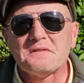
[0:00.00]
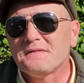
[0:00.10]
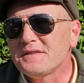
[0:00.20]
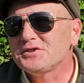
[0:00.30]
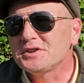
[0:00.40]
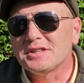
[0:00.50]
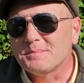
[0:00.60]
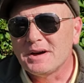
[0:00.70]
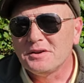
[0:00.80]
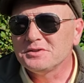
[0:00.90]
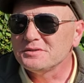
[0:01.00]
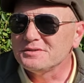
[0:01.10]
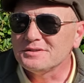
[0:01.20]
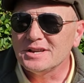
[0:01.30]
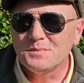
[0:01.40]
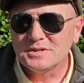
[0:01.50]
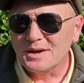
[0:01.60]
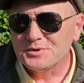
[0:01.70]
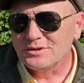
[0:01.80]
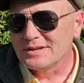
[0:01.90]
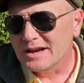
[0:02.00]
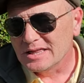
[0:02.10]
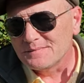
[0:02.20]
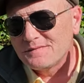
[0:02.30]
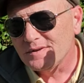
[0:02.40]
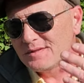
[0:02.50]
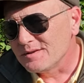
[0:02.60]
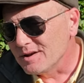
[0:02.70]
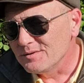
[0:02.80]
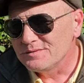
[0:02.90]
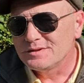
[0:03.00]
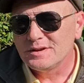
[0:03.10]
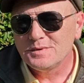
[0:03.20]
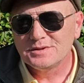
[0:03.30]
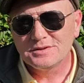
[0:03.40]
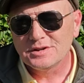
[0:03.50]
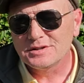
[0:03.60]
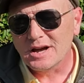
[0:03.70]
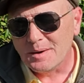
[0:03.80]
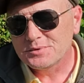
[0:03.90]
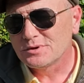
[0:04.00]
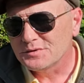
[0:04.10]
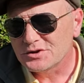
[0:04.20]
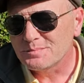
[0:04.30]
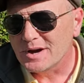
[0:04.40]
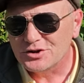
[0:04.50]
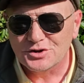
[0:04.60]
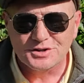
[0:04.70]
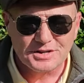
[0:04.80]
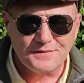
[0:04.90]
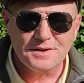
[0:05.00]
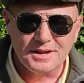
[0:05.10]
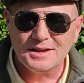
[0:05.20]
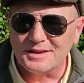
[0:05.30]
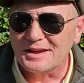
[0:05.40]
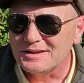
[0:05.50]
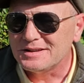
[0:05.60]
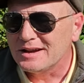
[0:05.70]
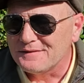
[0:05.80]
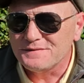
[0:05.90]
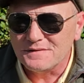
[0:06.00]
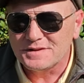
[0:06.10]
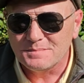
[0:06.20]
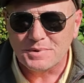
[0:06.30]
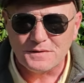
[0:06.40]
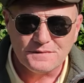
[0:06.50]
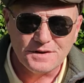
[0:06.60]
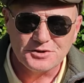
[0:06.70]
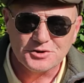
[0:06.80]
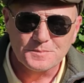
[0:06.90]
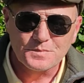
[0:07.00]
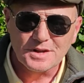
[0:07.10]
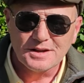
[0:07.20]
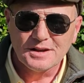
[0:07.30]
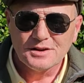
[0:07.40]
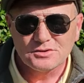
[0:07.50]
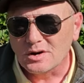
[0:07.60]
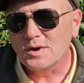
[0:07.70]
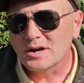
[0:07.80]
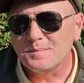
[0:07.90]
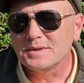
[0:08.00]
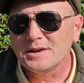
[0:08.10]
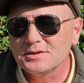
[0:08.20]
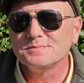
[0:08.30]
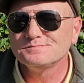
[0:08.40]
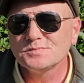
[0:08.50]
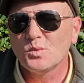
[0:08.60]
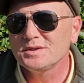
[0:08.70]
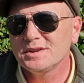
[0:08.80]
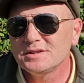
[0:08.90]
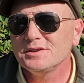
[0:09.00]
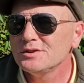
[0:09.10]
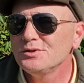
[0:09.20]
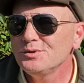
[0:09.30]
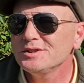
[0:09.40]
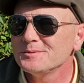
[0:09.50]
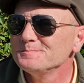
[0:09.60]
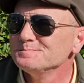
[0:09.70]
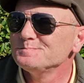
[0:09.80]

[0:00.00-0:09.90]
fish in the margins, he was actually getting them further out. He was just absolutely smashing 7, 8, 9, 10, 15 pound fish. So I went up and asked him, what is it you're using?